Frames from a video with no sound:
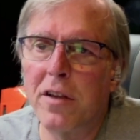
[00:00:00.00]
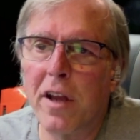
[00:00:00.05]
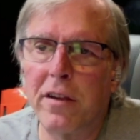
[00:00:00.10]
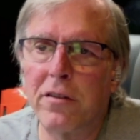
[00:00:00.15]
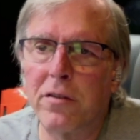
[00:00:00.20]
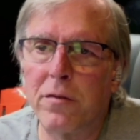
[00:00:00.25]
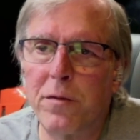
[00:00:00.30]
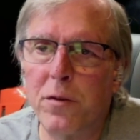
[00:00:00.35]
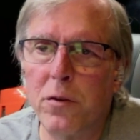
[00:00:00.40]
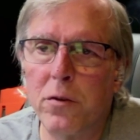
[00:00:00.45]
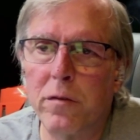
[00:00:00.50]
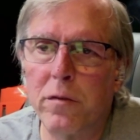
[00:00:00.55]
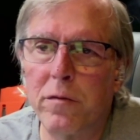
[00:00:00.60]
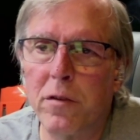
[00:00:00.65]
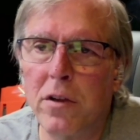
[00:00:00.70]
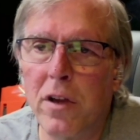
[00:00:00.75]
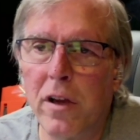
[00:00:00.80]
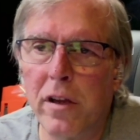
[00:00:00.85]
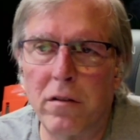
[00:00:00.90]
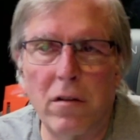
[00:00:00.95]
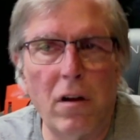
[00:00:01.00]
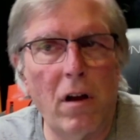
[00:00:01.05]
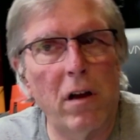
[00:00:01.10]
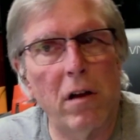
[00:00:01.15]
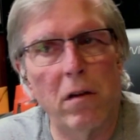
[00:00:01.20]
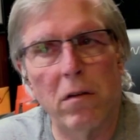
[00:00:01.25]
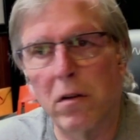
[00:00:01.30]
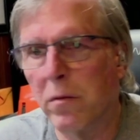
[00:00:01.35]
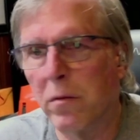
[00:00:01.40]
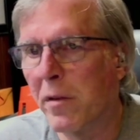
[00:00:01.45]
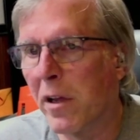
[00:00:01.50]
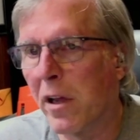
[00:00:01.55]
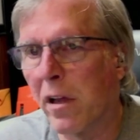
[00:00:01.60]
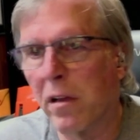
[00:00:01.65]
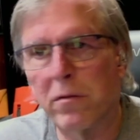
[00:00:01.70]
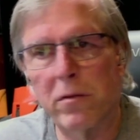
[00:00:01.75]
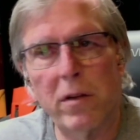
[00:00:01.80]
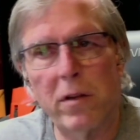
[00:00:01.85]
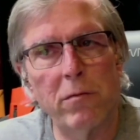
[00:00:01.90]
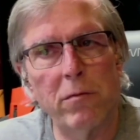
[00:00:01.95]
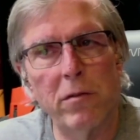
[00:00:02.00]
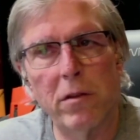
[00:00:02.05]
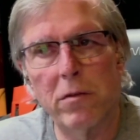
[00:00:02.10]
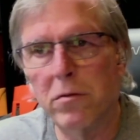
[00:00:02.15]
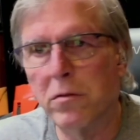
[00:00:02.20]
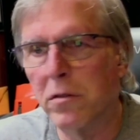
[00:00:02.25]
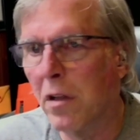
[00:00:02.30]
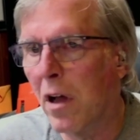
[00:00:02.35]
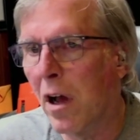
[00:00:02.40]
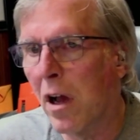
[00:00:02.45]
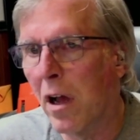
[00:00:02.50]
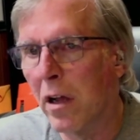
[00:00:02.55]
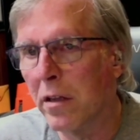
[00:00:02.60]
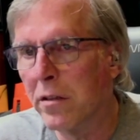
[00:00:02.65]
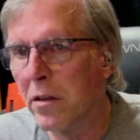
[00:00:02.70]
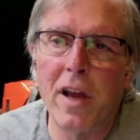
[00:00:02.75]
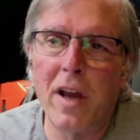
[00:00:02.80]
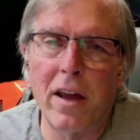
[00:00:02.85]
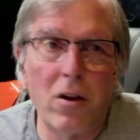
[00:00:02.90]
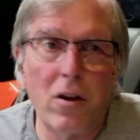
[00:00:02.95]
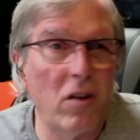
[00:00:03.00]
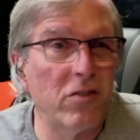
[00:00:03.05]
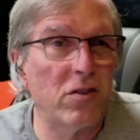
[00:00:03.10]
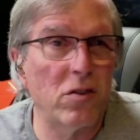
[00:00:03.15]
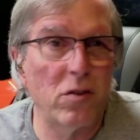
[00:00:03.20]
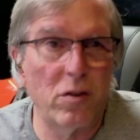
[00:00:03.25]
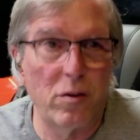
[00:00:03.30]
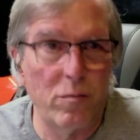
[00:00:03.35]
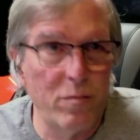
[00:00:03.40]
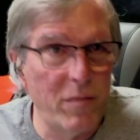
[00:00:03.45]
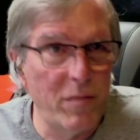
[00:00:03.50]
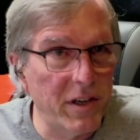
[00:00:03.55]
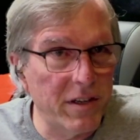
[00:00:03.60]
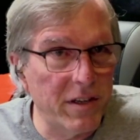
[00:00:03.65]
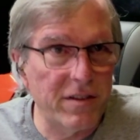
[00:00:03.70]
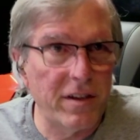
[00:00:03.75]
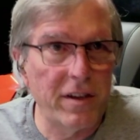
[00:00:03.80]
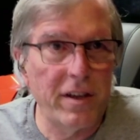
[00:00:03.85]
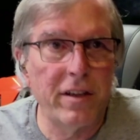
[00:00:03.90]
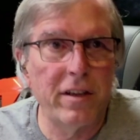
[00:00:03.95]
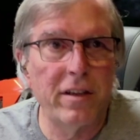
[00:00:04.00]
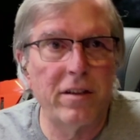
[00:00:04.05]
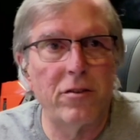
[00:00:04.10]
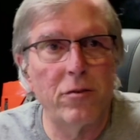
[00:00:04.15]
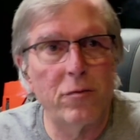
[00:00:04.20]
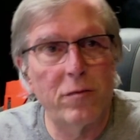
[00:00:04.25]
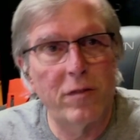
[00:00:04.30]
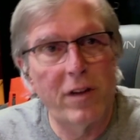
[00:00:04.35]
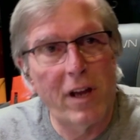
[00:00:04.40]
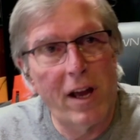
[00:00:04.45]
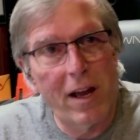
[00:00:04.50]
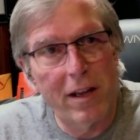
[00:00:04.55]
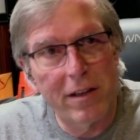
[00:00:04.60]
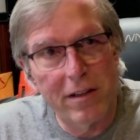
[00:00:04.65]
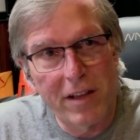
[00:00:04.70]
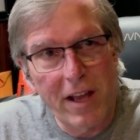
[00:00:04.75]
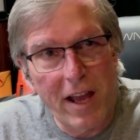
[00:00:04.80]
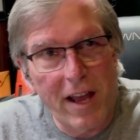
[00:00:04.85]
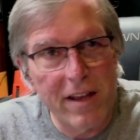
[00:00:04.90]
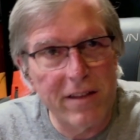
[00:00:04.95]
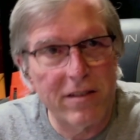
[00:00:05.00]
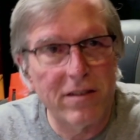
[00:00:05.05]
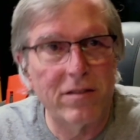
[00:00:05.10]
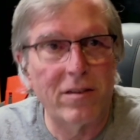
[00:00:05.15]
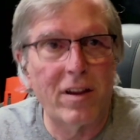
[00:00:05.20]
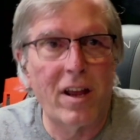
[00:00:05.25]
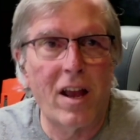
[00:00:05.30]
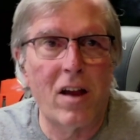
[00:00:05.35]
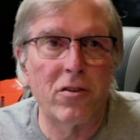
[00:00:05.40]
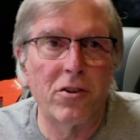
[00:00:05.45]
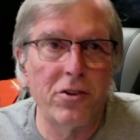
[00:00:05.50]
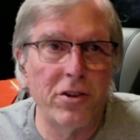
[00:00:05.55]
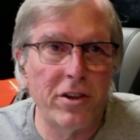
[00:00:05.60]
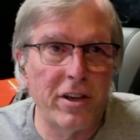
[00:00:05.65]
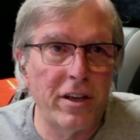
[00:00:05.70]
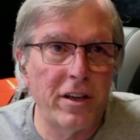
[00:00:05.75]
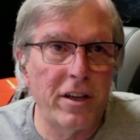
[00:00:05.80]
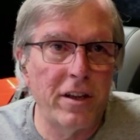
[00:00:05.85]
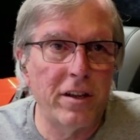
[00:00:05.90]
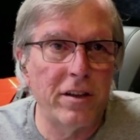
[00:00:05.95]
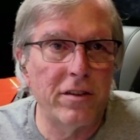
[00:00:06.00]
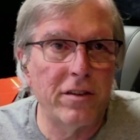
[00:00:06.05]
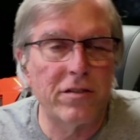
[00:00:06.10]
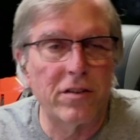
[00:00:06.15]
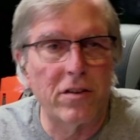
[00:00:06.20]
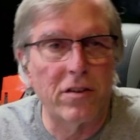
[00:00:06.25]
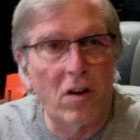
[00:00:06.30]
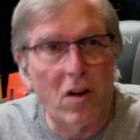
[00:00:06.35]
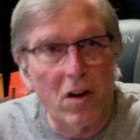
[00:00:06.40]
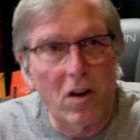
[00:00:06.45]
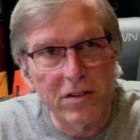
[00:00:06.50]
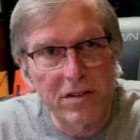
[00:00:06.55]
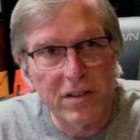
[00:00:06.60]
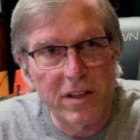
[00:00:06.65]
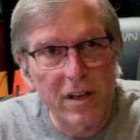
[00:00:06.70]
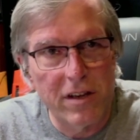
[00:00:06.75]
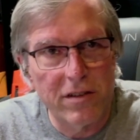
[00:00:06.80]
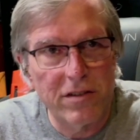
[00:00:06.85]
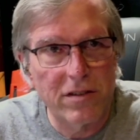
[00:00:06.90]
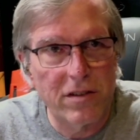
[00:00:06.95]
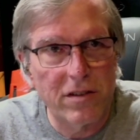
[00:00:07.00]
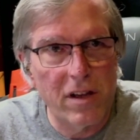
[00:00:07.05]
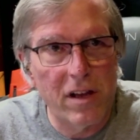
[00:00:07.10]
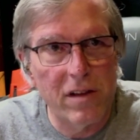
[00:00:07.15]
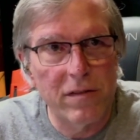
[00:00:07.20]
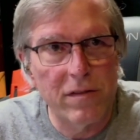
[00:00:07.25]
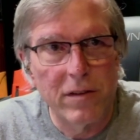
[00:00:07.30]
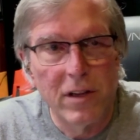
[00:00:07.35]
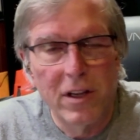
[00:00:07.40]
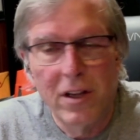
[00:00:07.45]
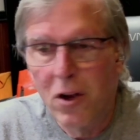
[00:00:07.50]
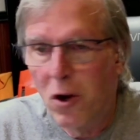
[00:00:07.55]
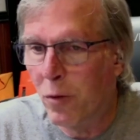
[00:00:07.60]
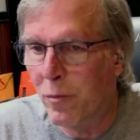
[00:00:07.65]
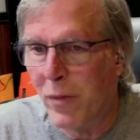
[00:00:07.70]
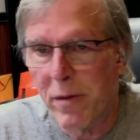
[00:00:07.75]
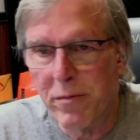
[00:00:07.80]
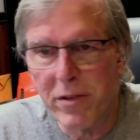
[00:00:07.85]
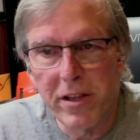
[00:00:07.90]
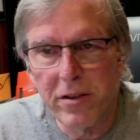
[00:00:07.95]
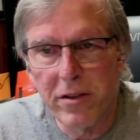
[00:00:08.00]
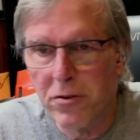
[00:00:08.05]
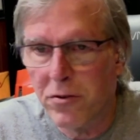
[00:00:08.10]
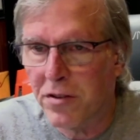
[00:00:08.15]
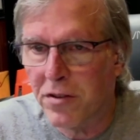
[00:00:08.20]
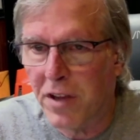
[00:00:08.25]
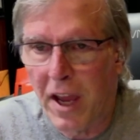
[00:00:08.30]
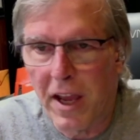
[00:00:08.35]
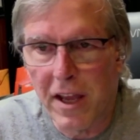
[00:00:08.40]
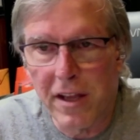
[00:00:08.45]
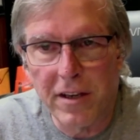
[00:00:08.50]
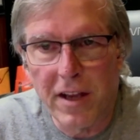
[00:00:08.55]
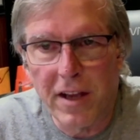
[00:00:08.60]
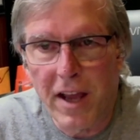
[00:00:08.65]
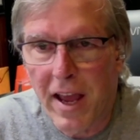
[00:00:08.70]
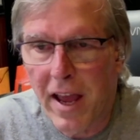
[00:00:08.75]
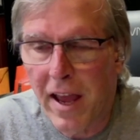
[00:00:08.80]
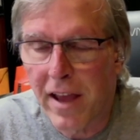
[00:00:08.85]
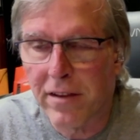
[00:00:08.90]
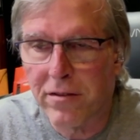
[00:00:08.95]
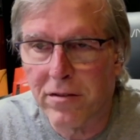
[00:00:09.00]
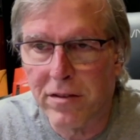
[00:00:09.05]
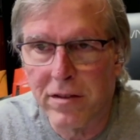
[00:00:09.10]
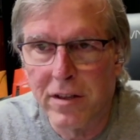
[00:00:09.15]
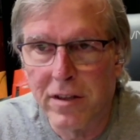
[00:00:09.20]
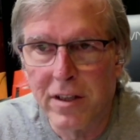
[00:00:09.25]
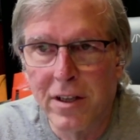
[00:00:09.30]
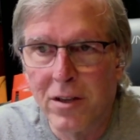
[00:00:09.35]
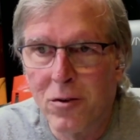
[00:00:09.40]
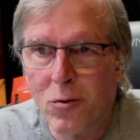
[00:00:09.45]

tanks of fuel have you done? Oh, I don't know, man. I went through a lot. You've got also the mixing, and you've got gas and how good it is and all this kind of stuff. Or maybe they use canned gas,